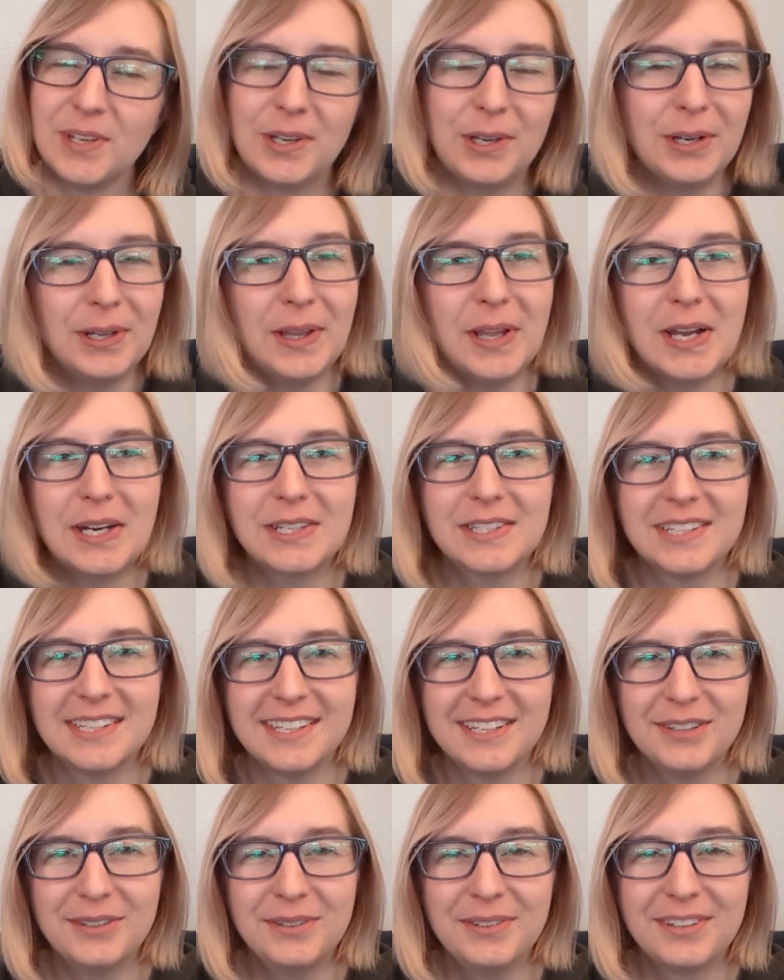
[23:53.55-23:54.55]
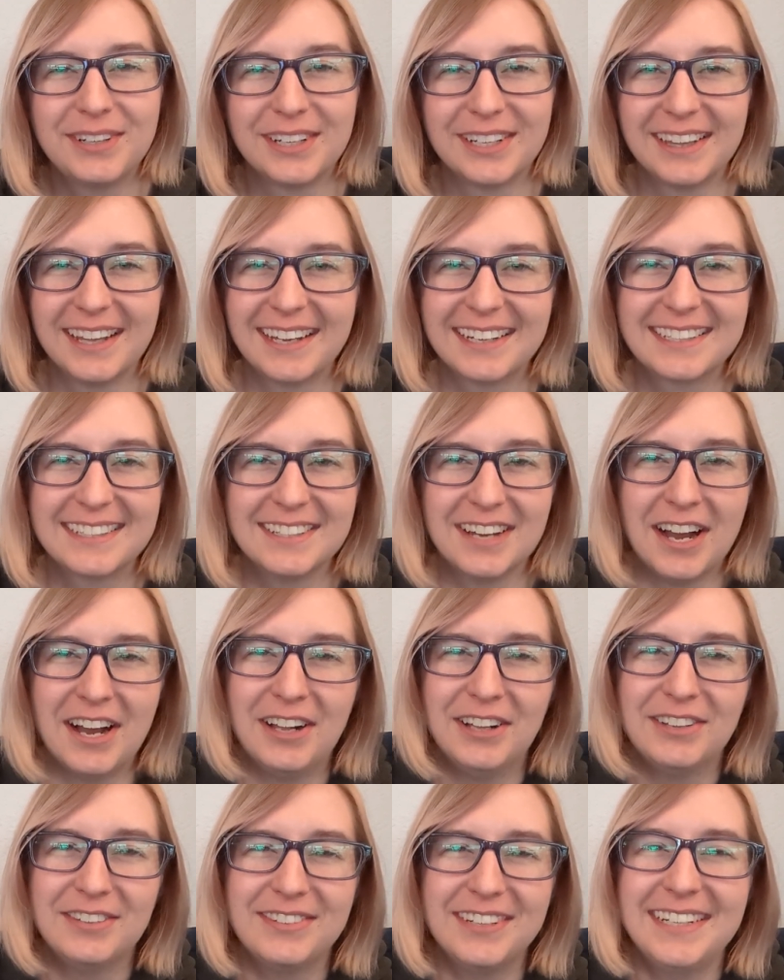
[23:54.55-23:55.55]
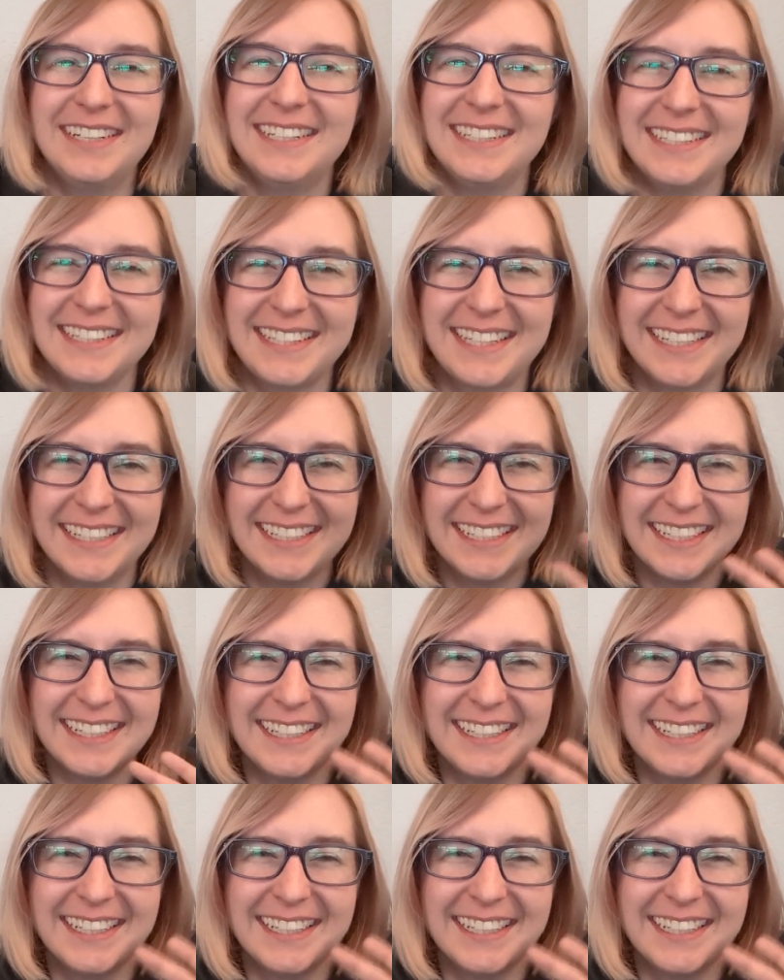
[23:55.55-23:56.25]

Good luck to you. Good luck to all of us.